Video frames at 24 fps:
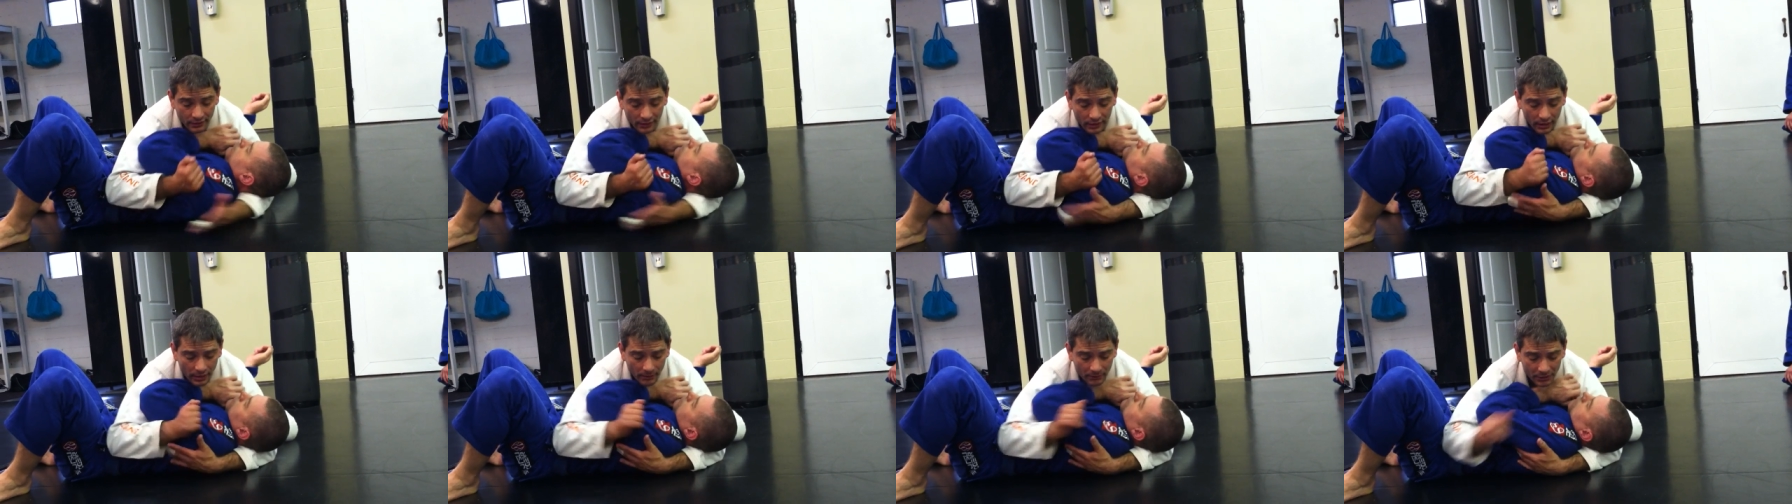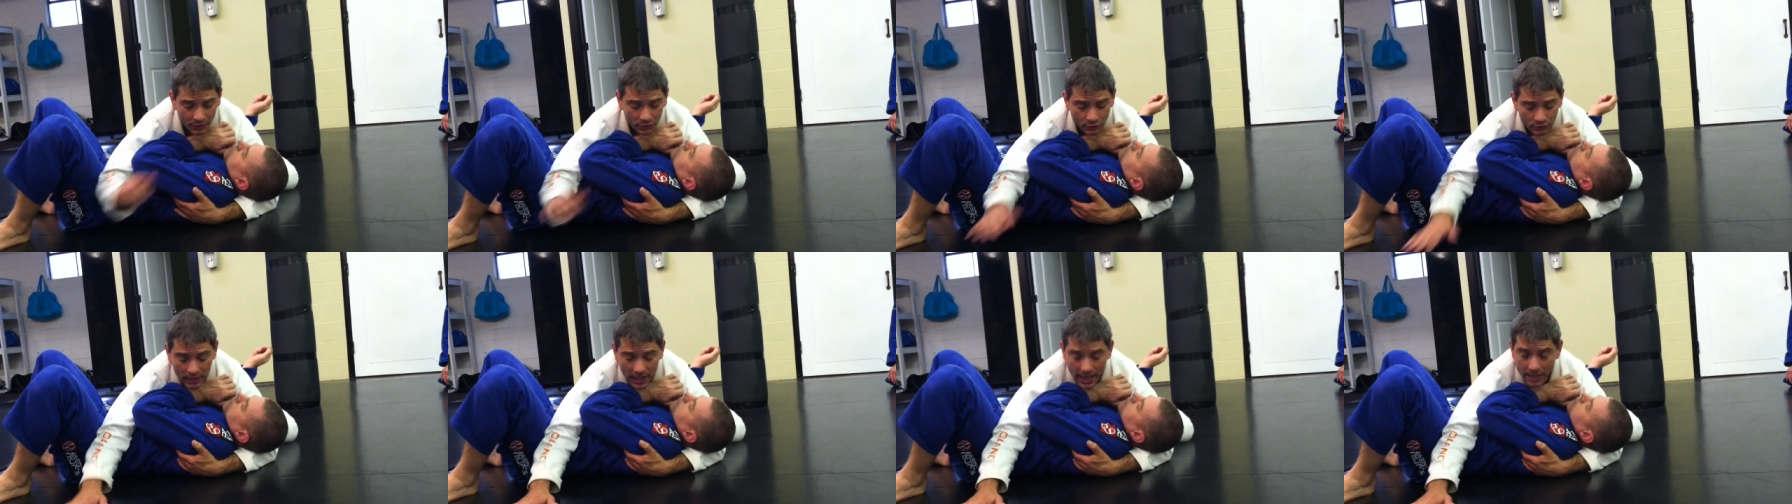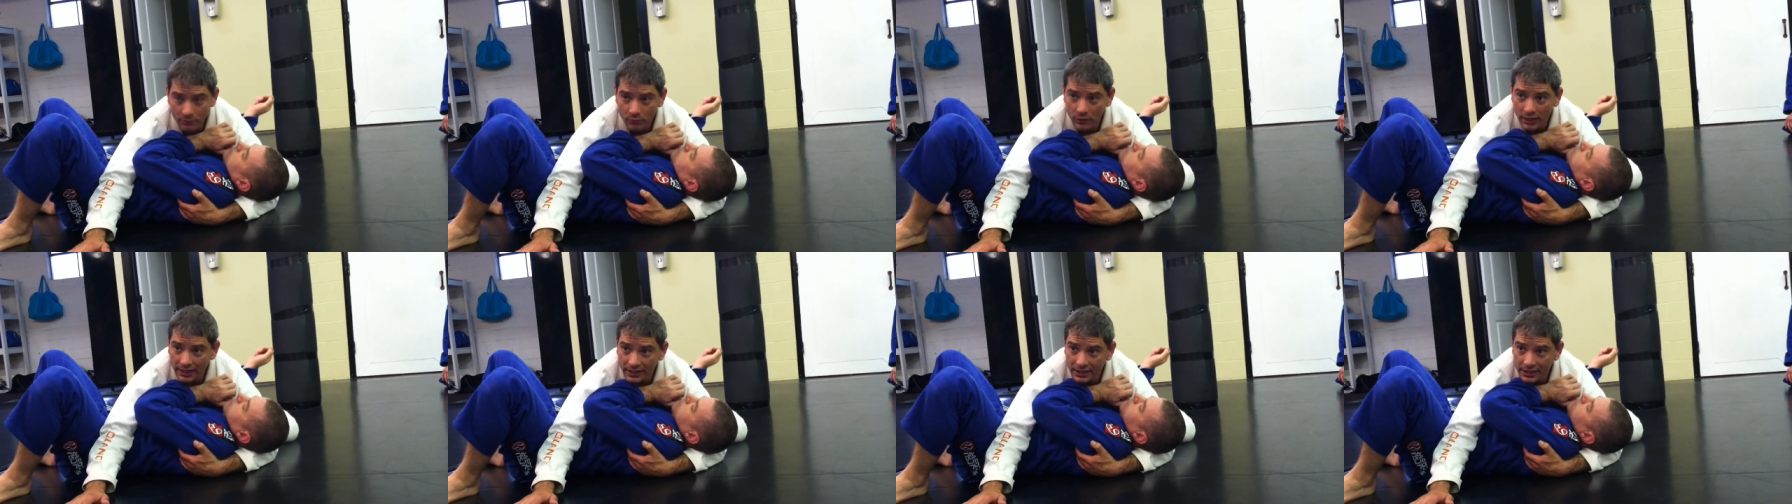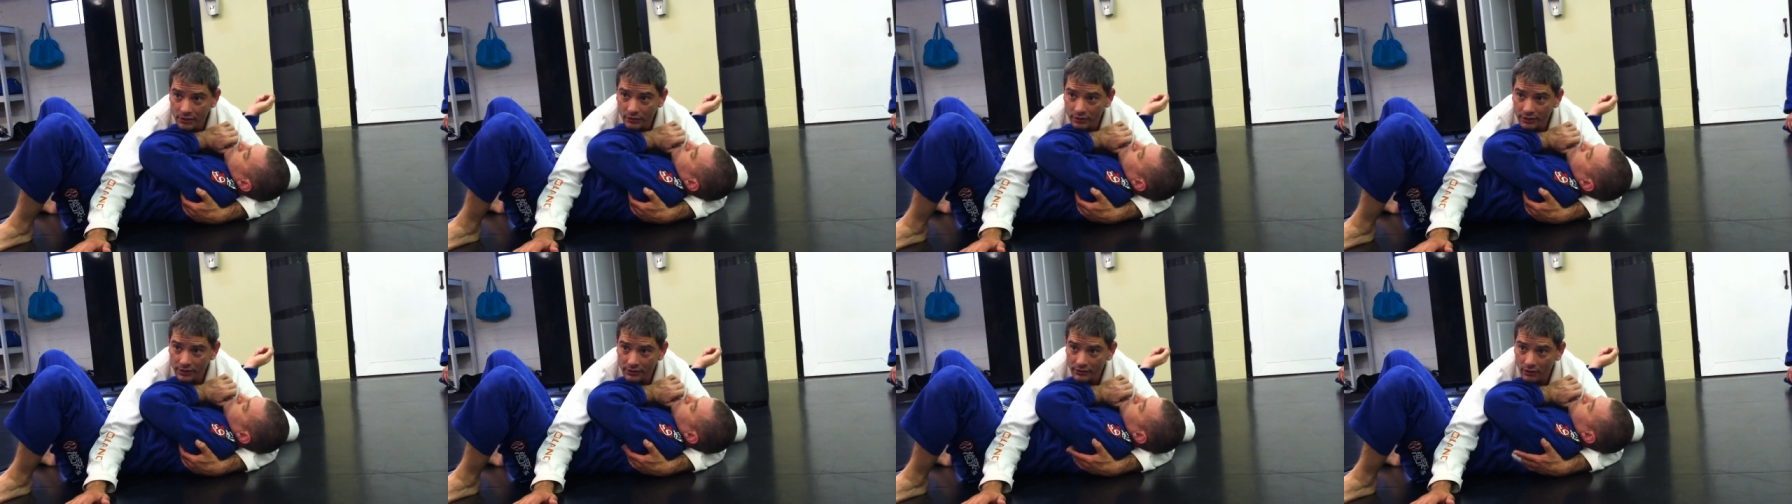I'm going to grab right here
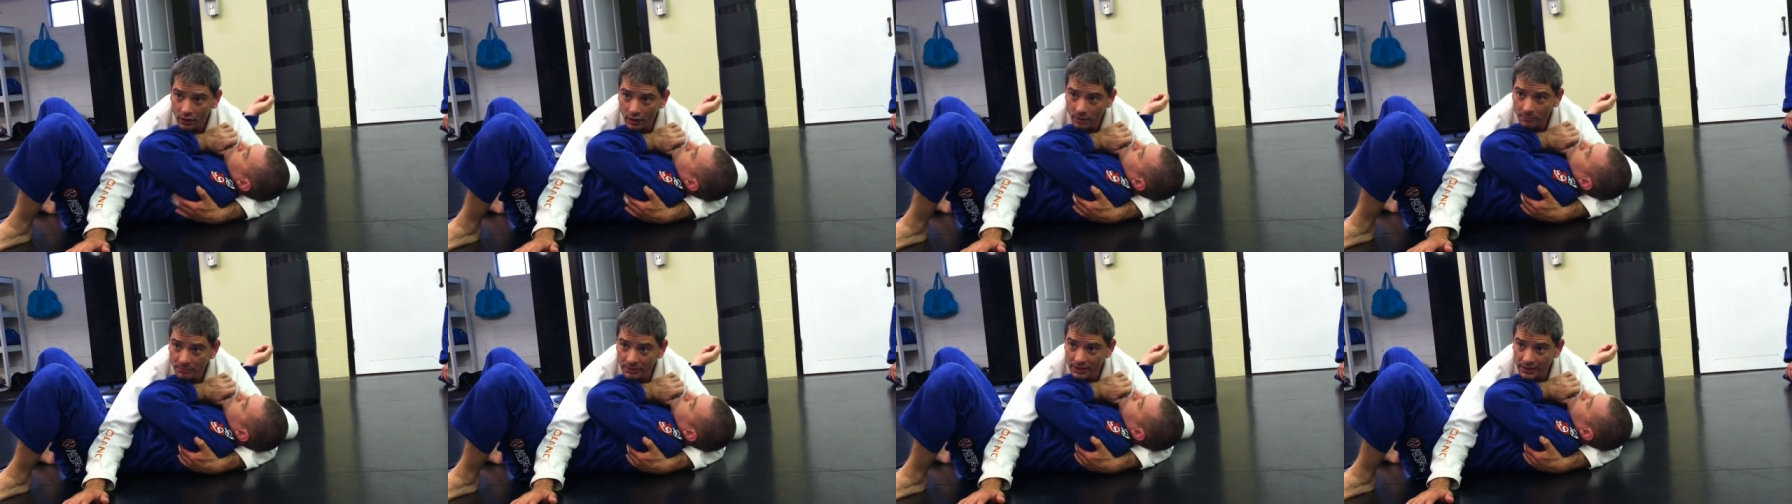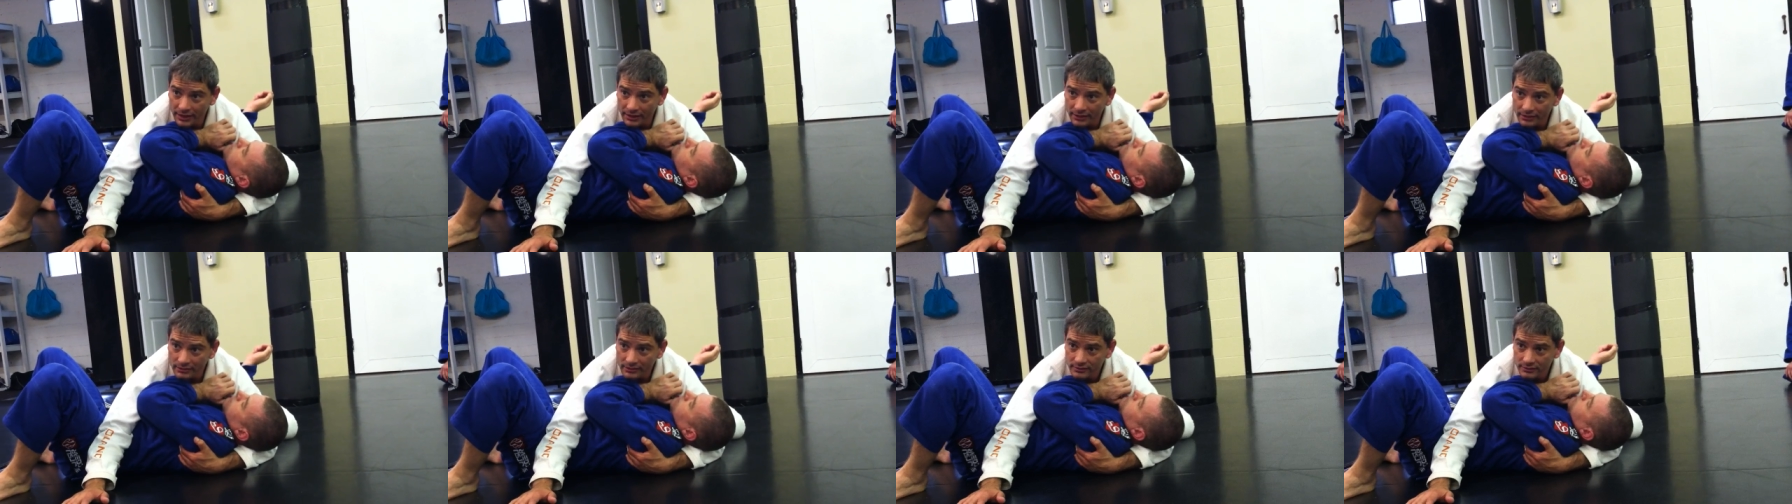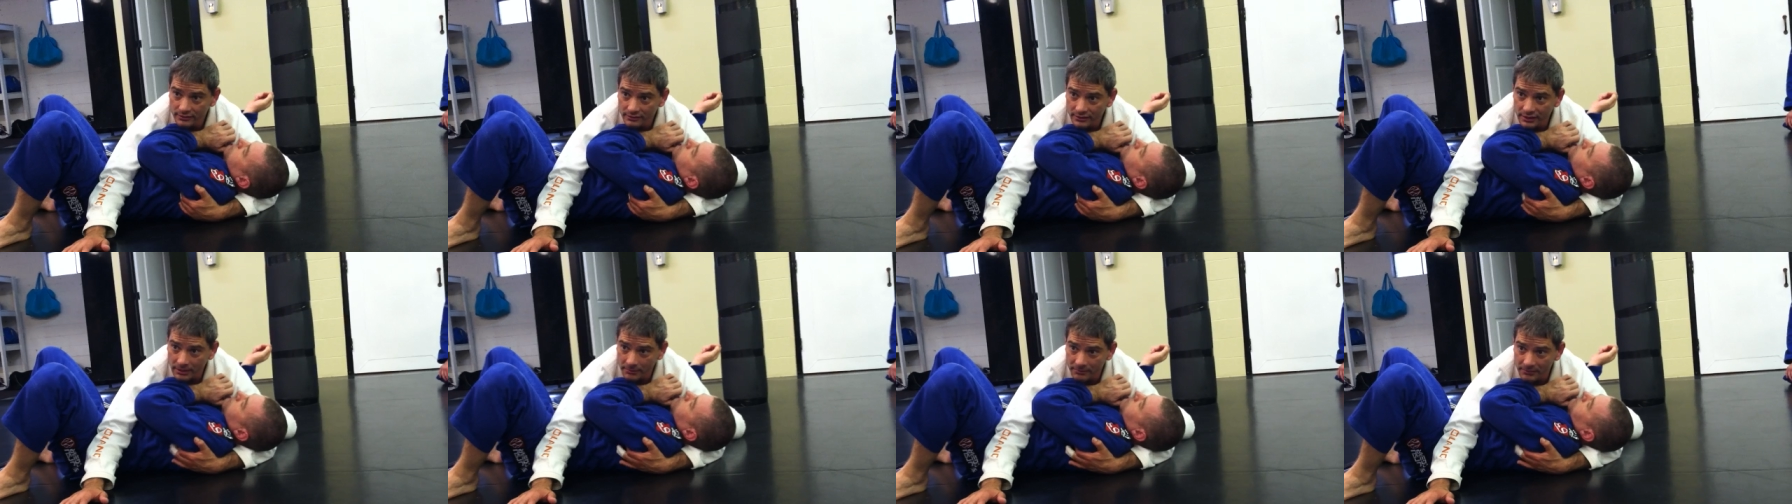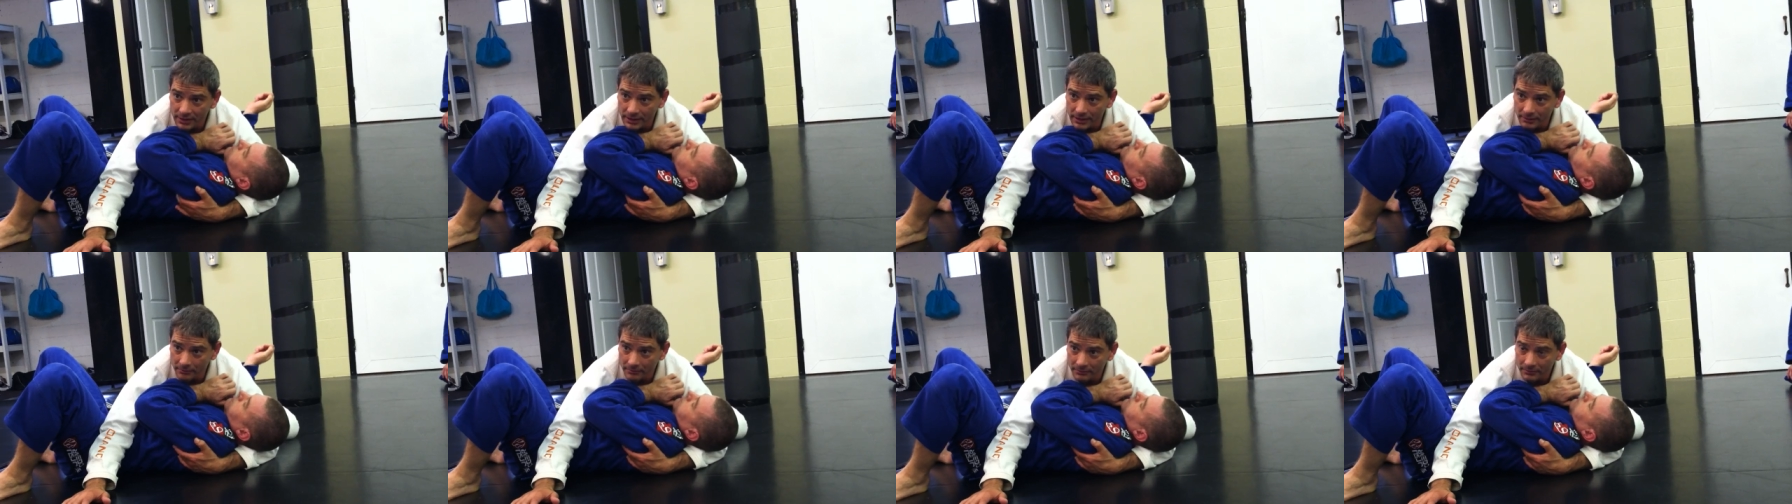under the armpit, deep,
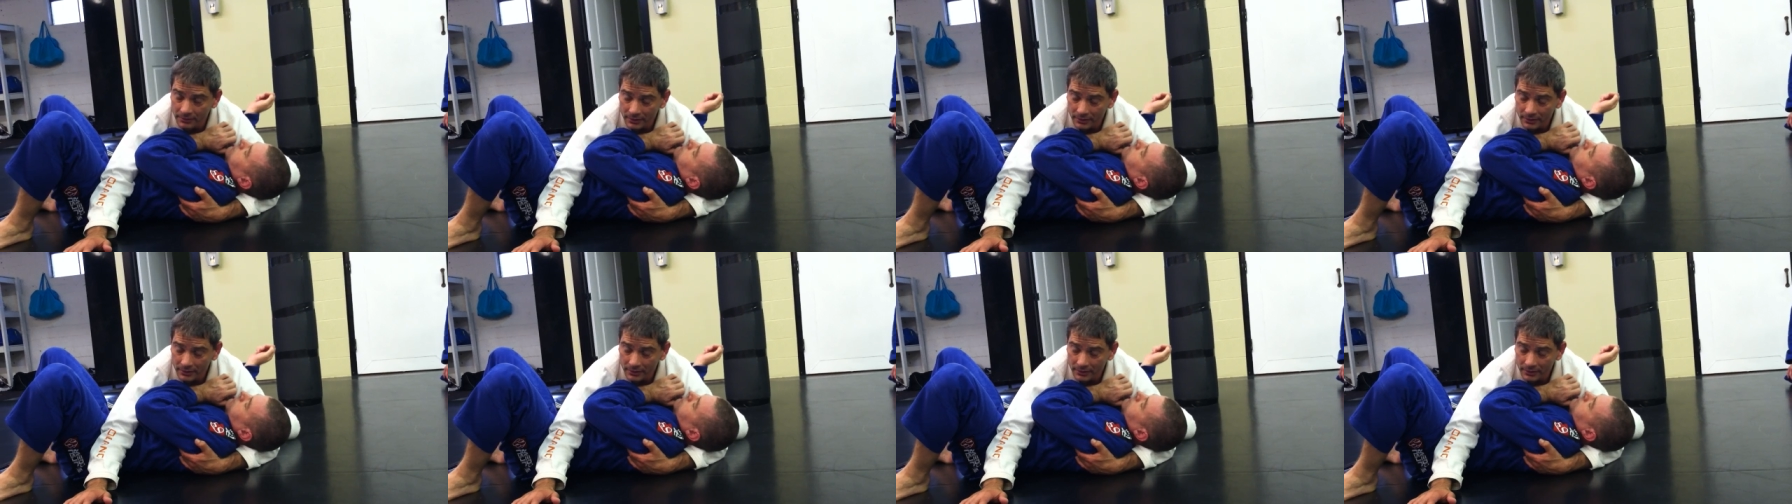deep.